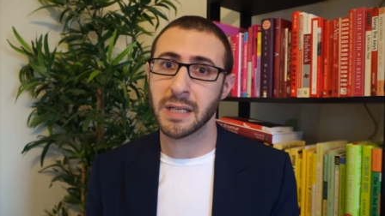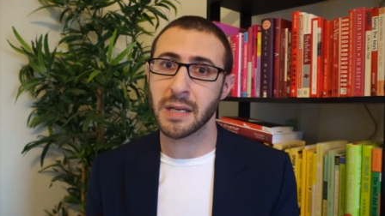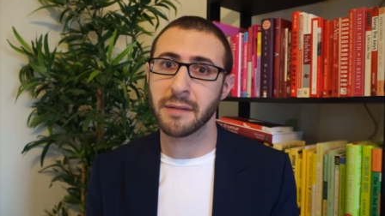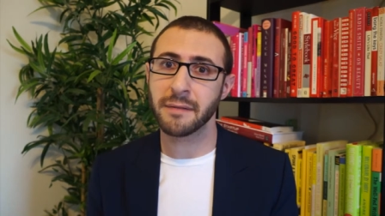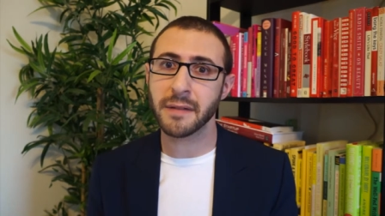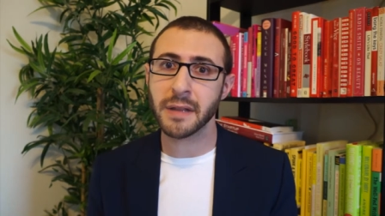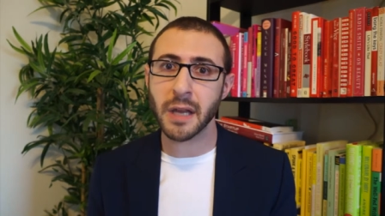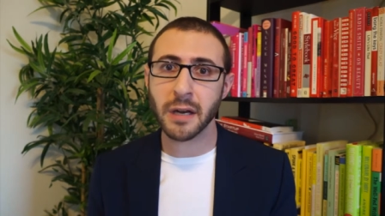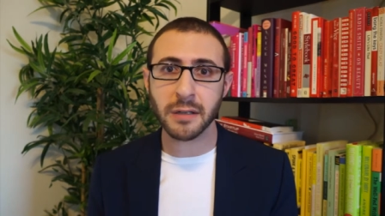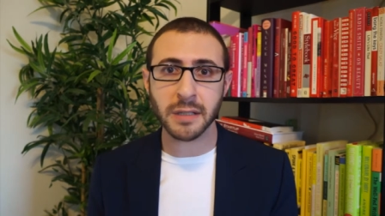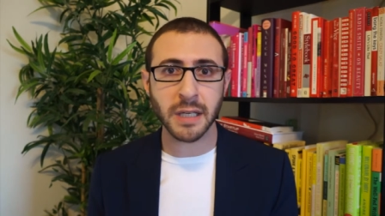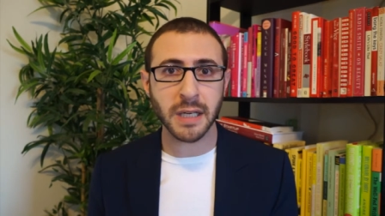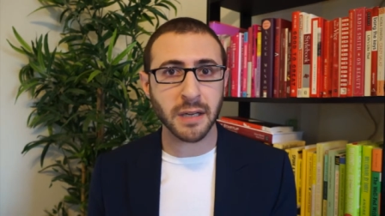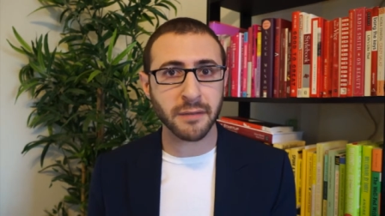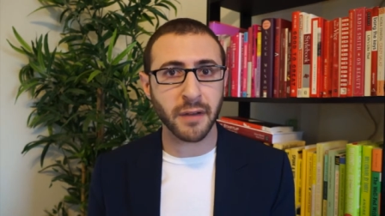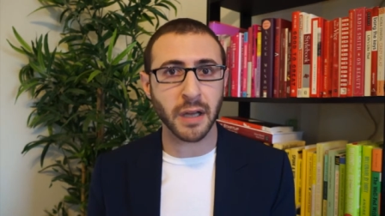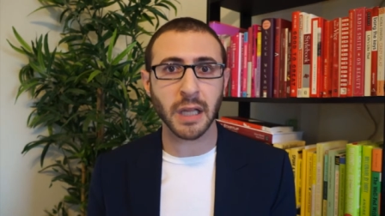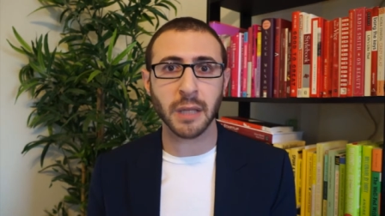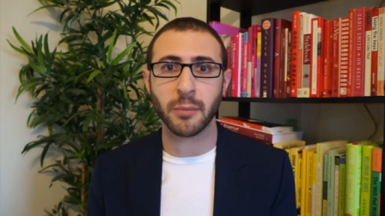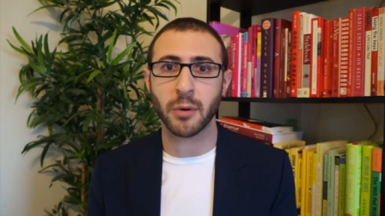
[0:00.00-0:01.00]
If there's a
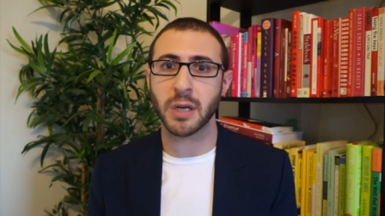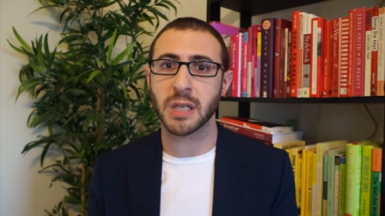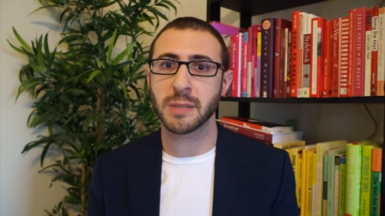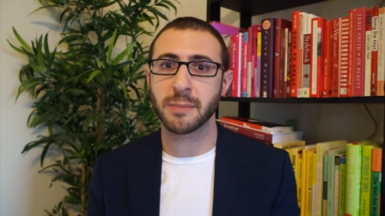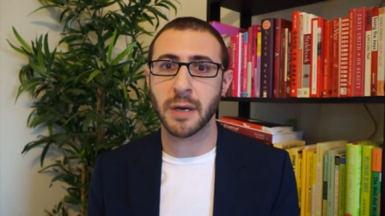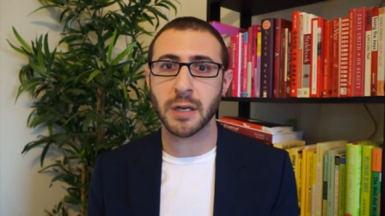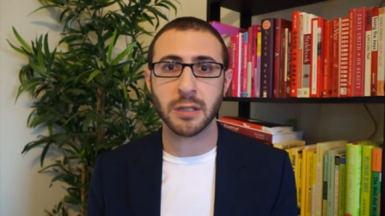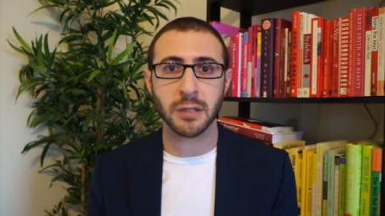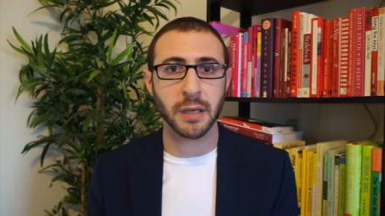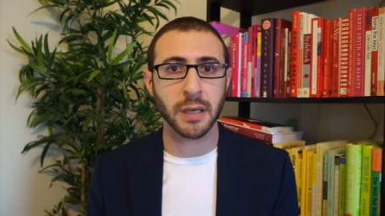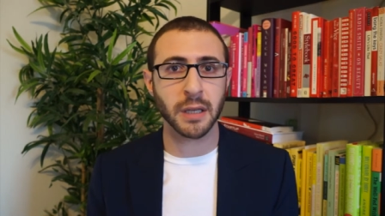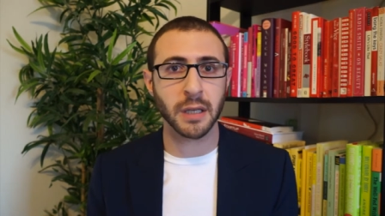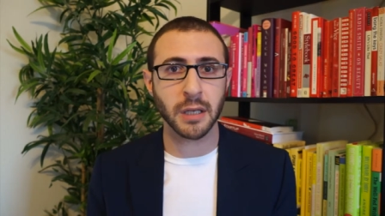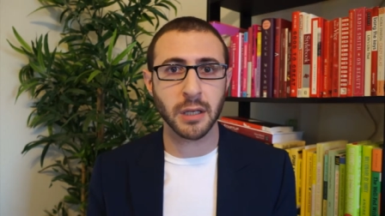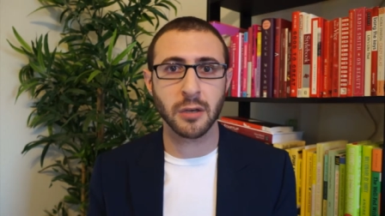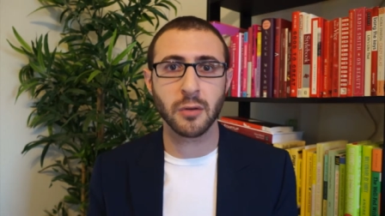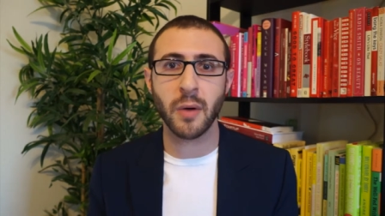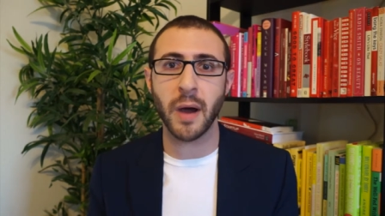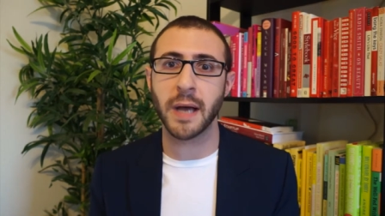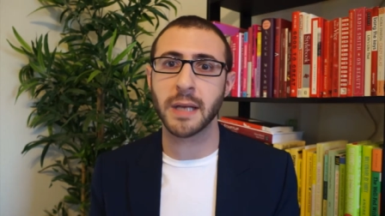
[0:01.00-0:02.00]
developer, especially in the
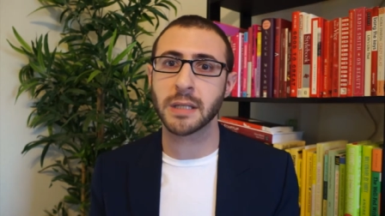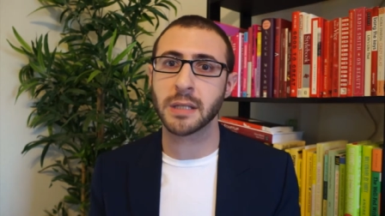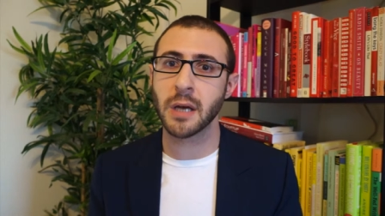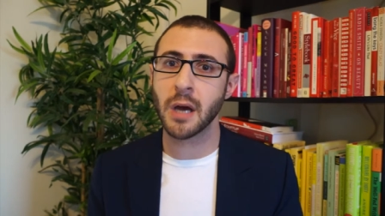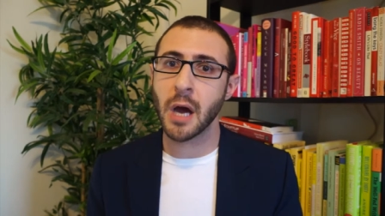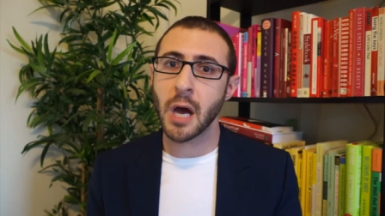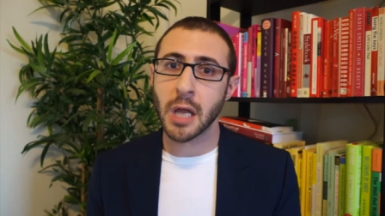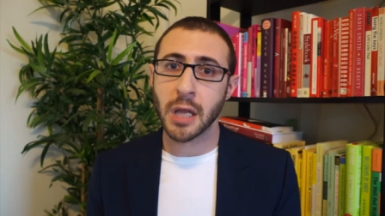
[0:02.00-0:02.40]
US,